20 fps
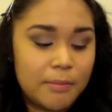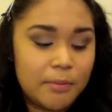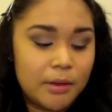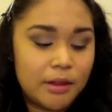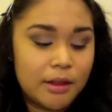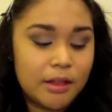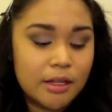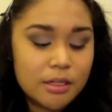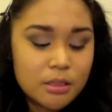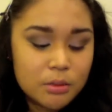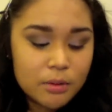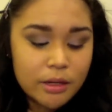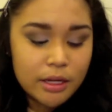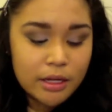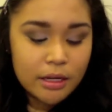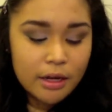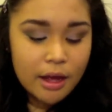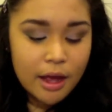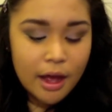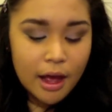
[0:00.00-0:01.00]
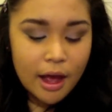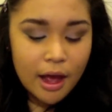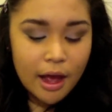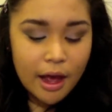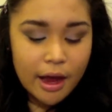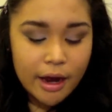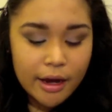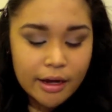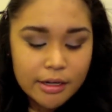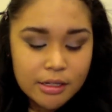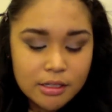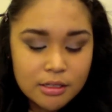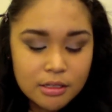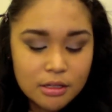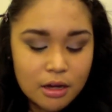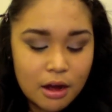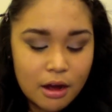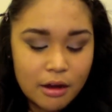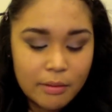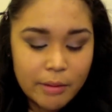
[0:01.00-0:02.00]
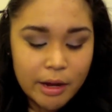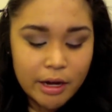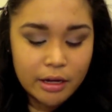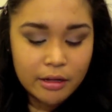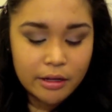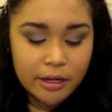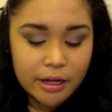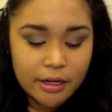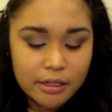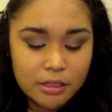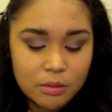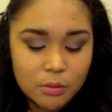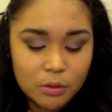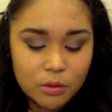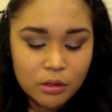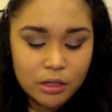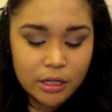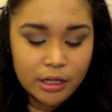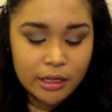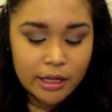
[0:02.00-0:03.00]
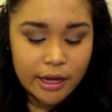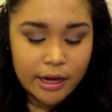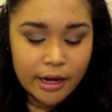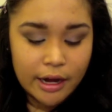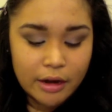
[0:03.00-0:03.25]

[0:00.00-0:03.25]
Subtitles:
But this one, I just automatically get a smooth, clean line.